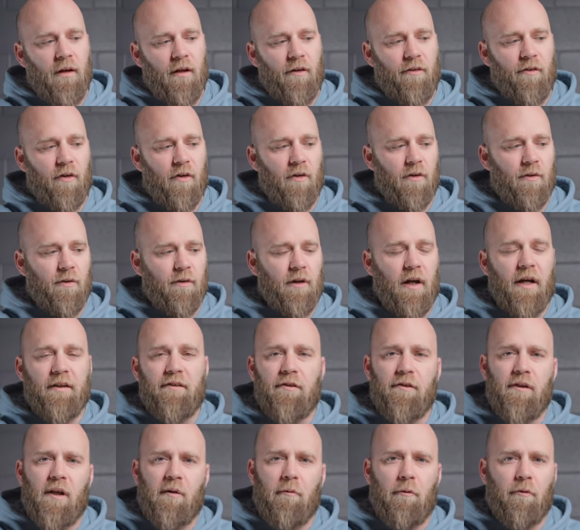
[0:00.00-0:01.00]
So I
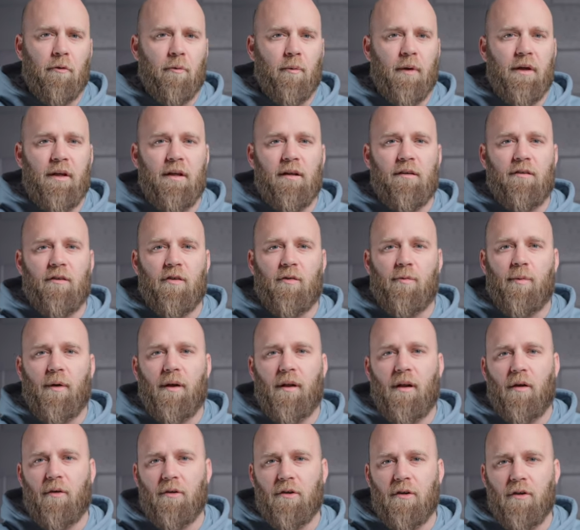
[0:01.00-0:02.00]
do that with weddings as
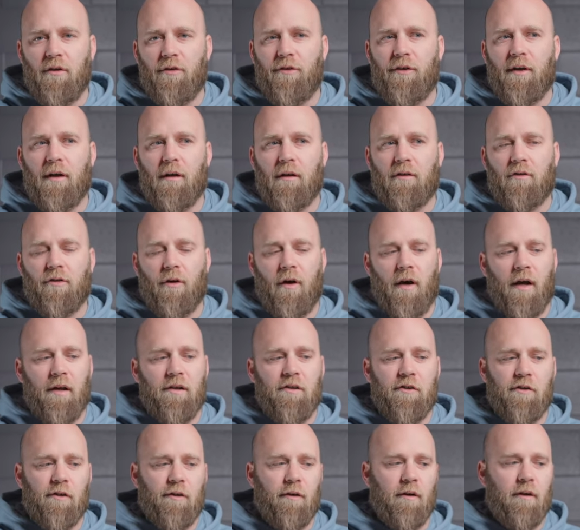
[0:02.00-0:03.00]
well. I'll usually try
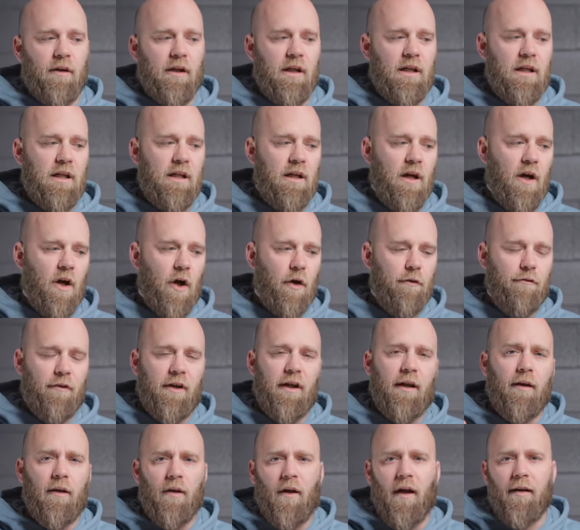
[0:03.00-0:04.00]
and turn any
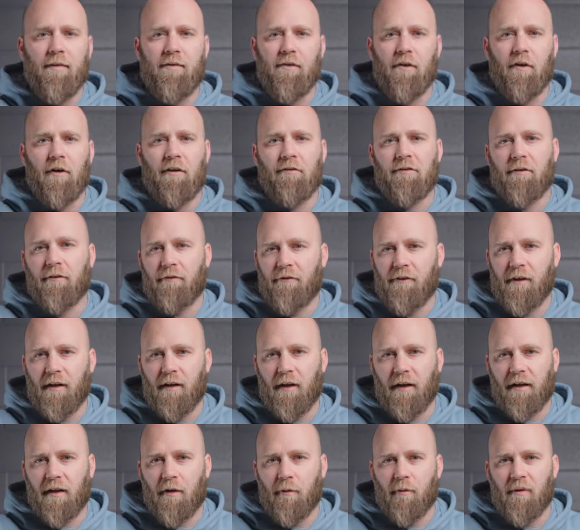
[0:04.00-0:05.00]
overhead lights off if
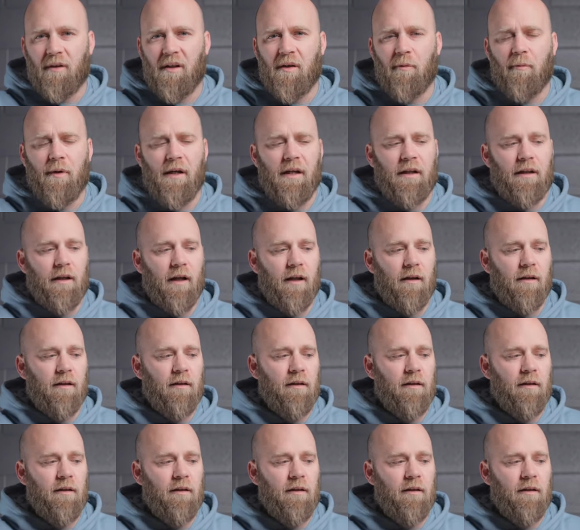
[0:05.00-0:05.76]
they're like a really weird color.